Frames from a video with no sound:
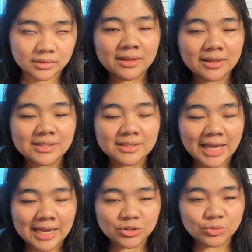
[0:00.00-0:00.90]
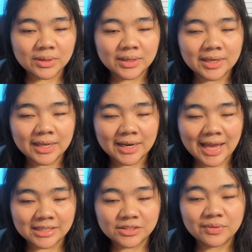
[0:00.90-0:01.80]
This last one can
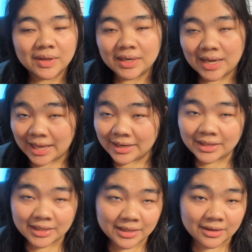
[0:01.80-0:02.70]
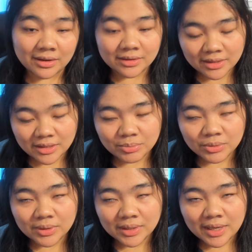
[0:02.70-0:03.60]
activate any key on the
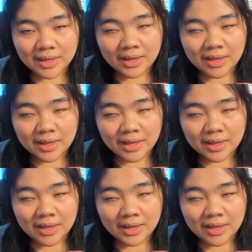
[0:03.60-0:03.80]
keyboard